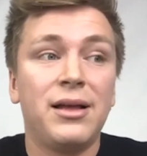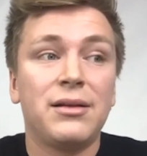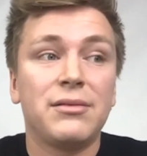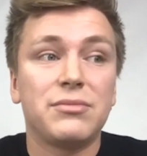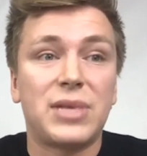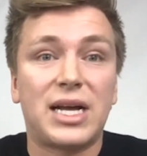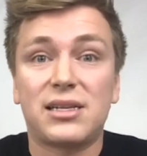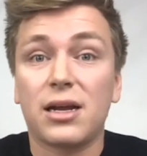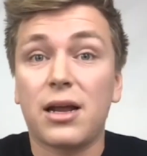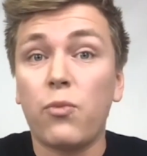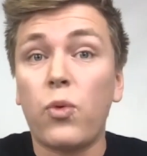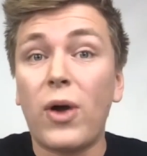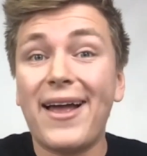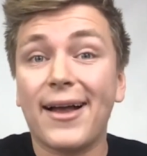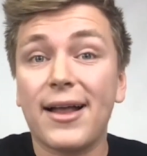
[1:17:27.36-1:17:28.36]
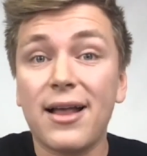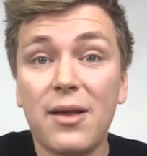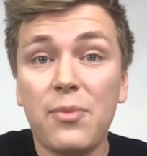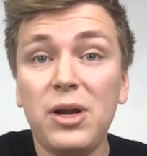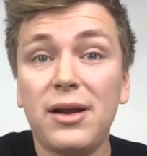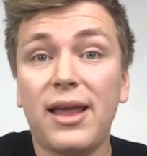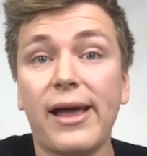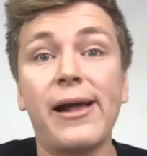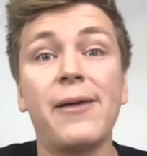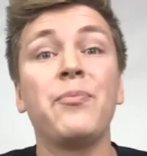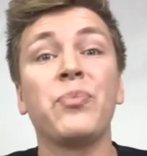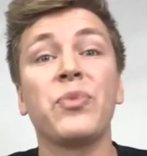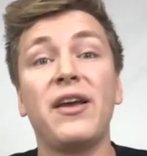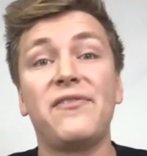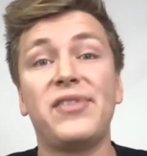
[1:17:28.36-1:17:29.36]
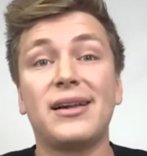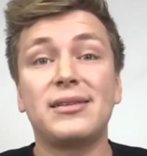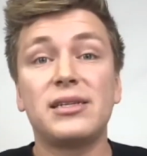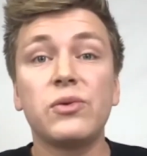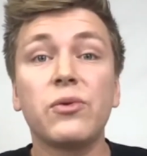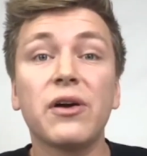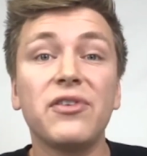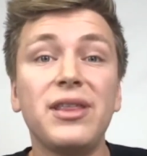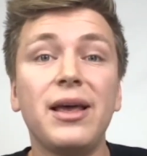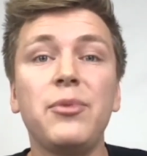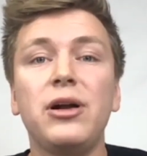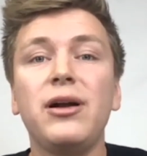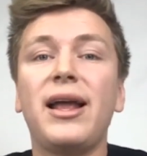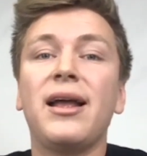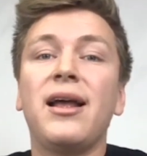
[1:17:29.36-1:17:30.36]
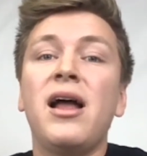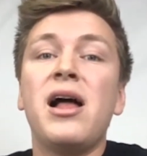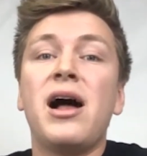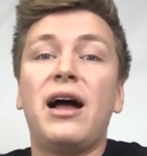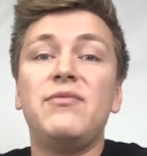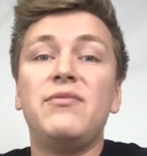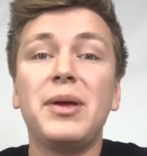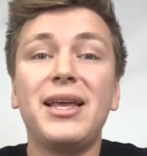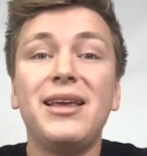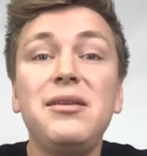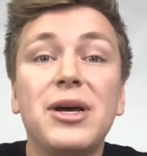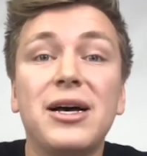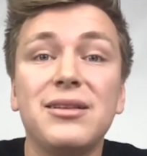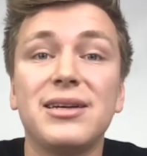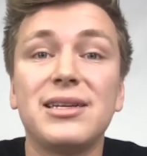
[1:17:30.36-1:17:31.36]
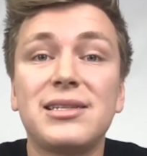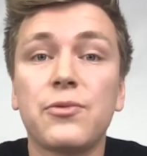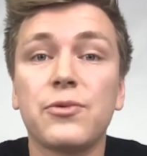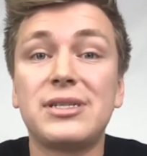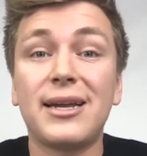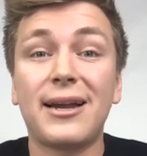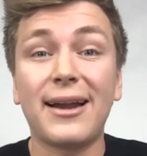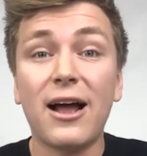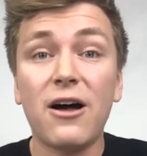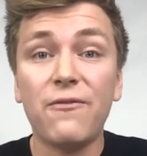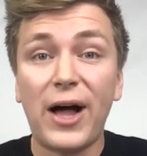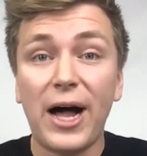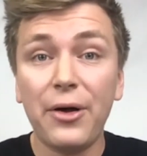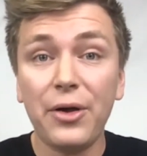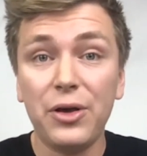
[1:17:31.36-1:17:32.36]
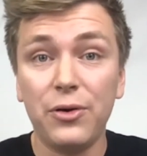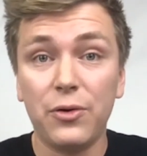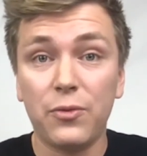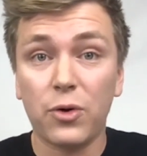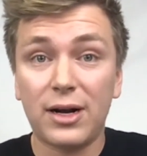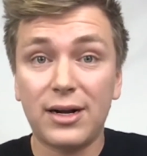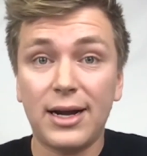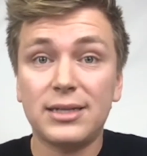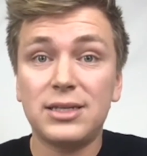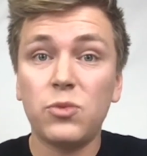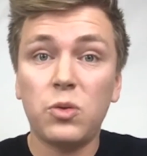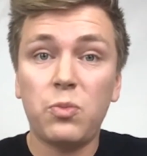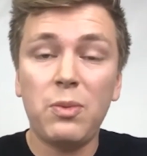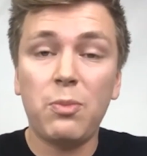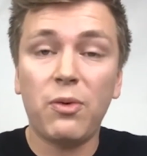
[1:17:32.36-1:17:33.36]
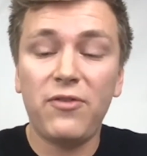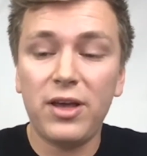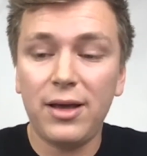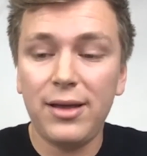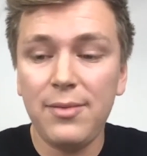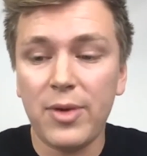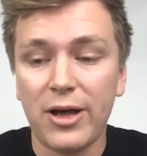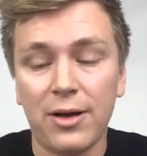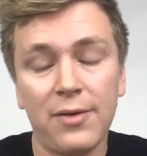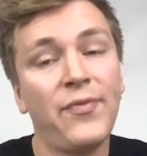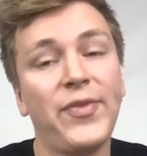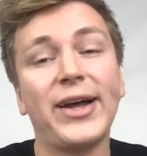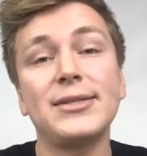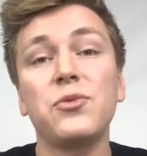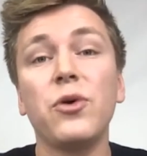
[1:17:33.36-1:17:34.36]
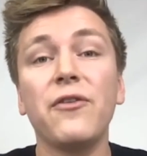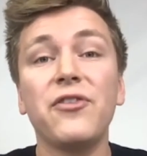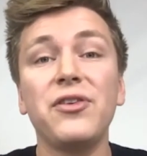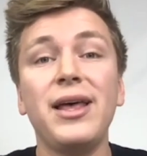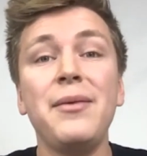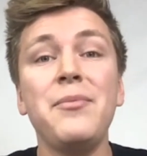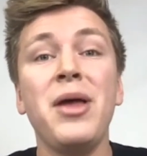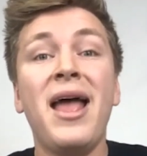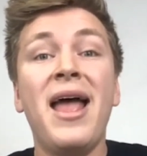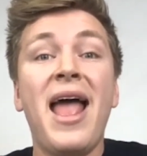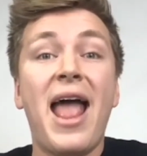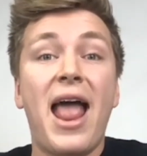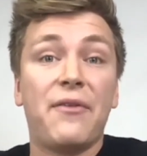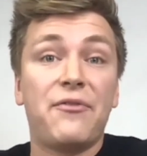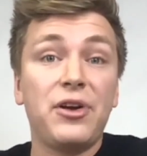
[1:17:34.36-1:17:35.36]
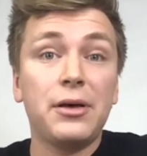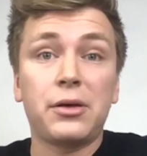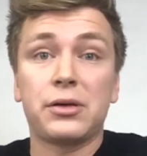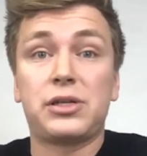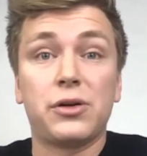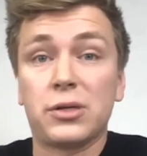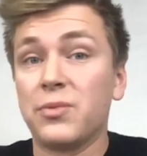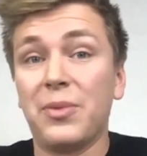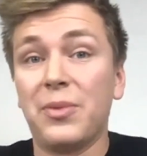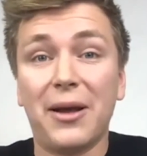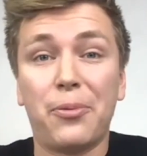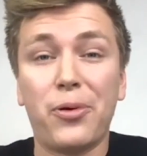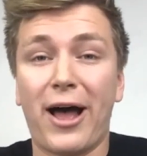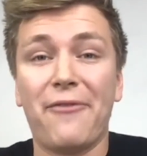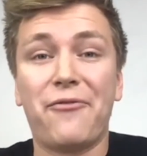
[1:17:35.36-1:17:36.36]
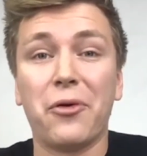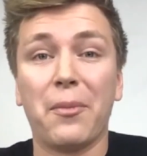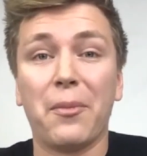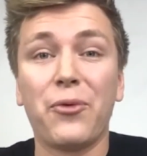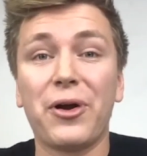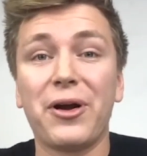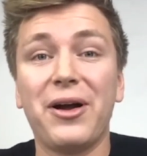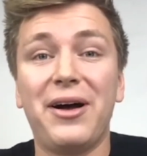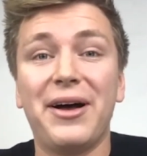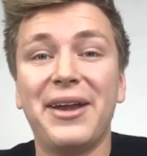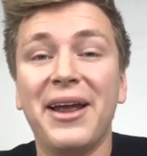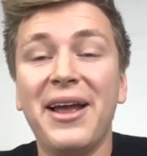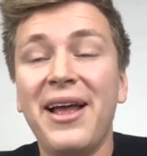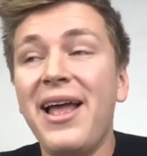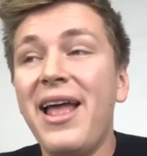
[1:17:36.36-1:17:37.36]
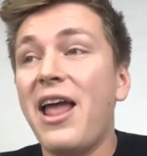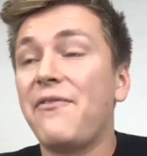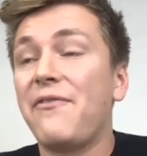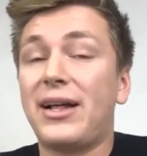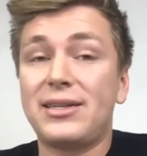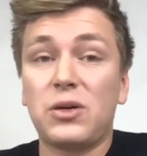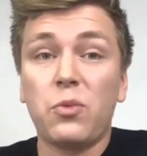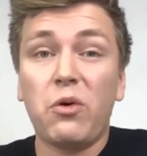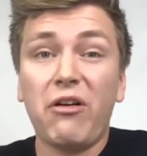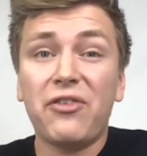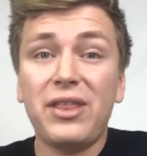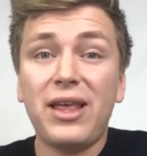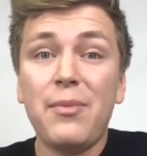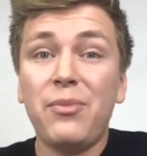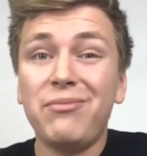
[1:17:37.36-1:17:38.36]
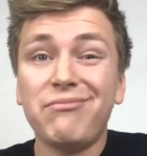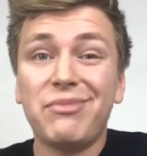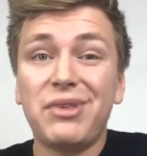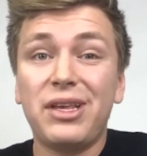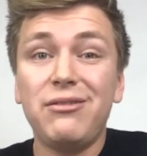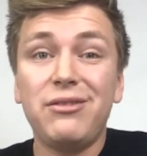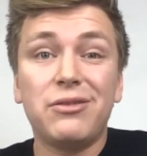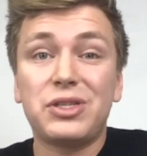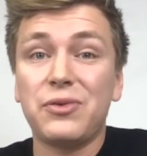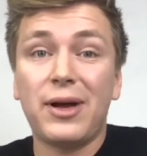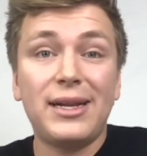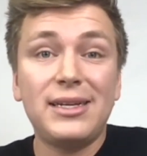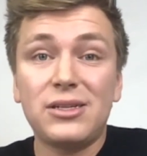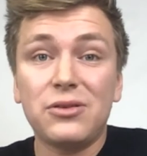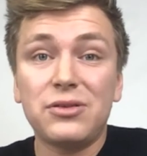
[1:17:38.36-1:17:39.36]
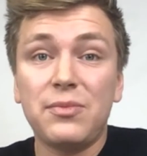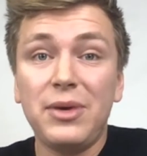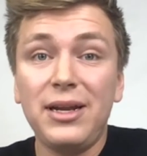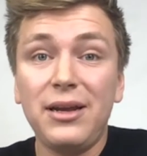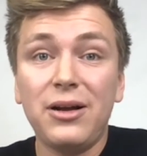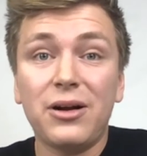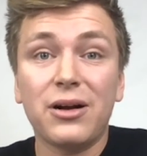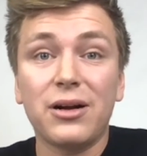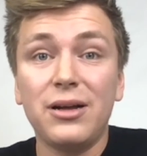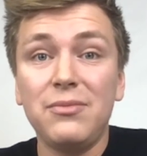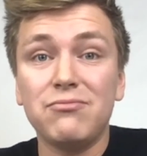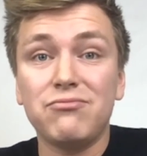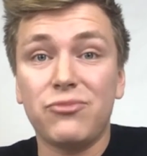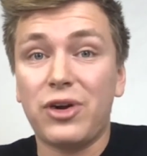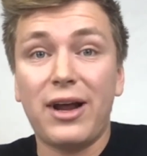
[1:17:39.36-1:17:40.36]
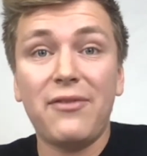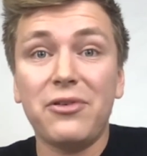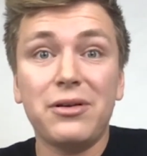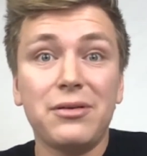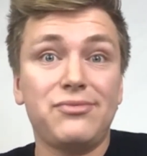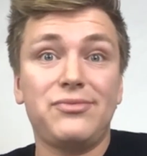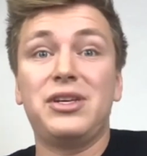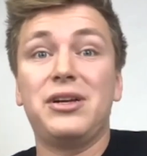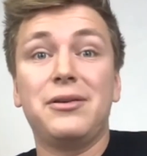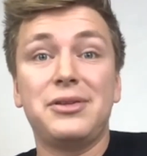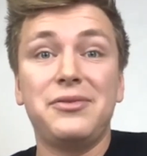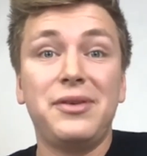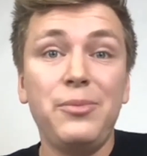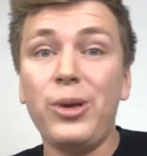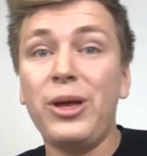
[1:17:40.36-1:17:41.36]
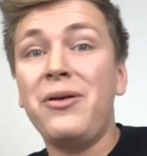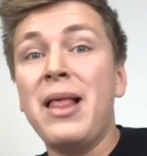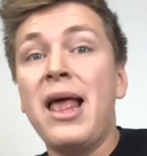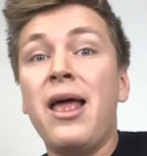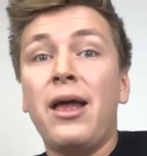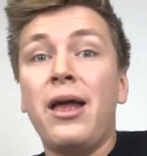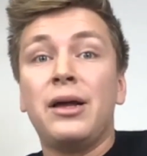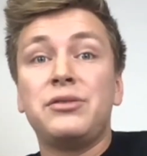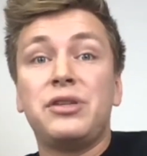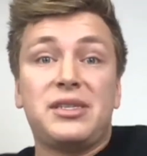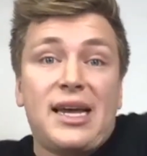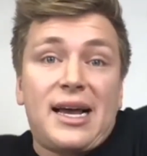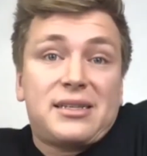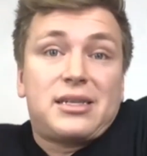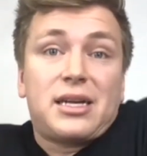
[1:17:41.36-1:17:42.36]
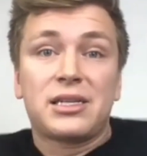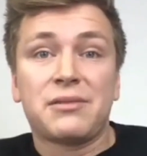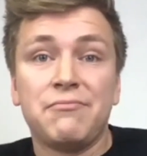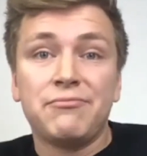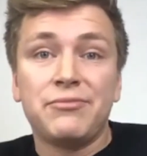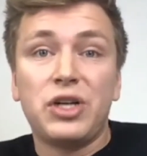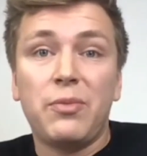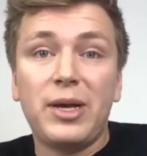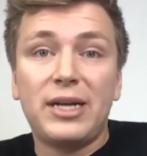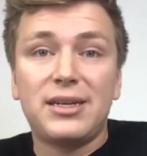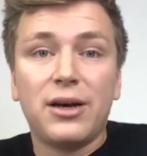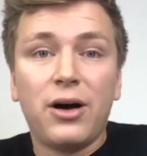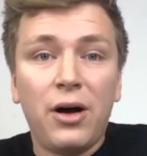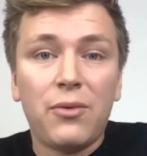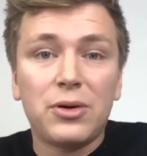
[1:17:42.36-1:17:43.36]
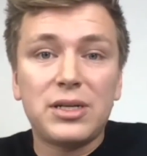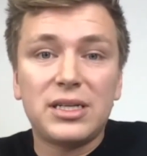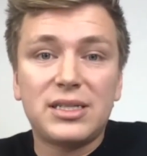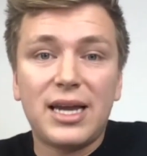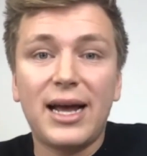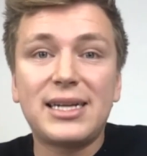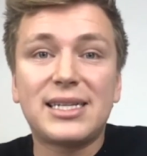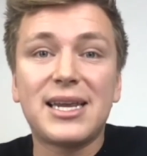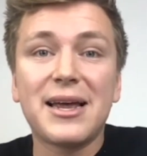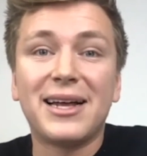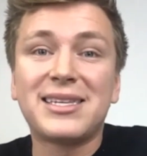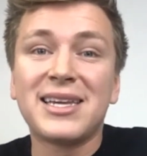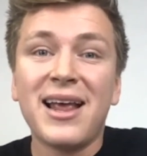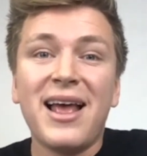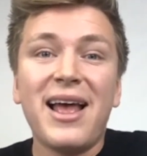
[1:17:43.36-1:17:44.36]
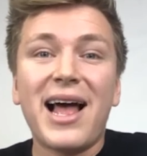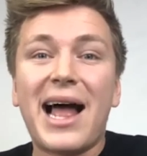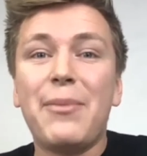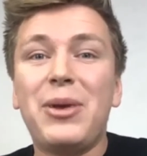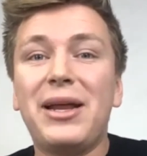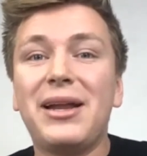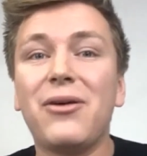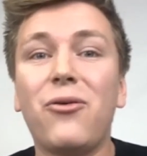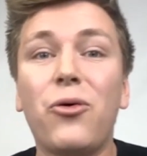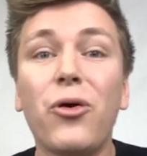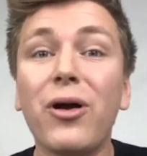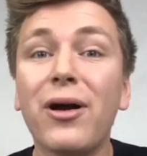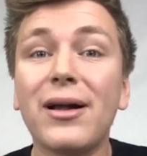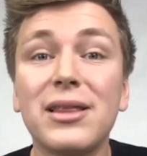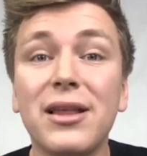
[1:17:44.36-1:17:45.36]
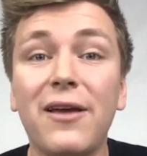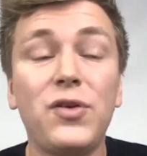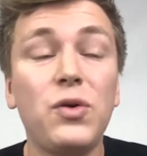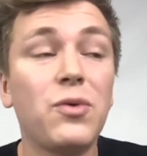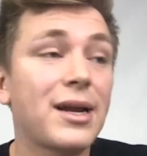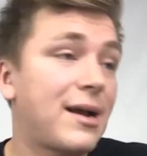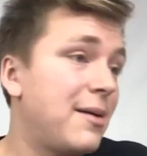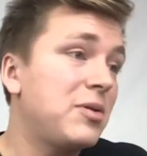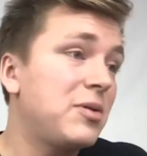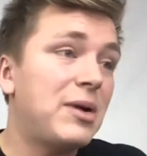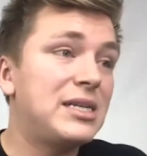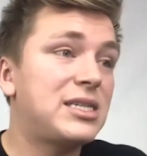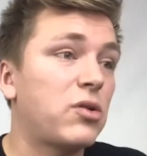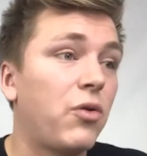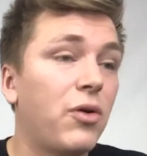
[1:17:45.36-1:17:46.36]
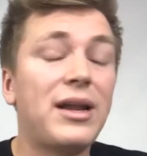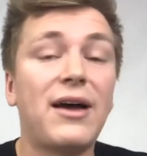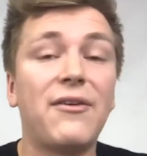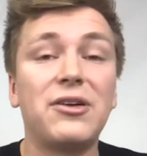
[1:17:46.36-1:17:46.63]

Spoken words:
that's a way I can communicate. If that doesn't work for them, great. I have a big email list. We're sending out value. We're connecting with people via email. That doesn't work for them. Every other social media platform we're on. If that doesn't work for them, you don't do any social media or whatever, you don't do email, just text us. No big deal. Just text us. Or if you want to come to my store and have a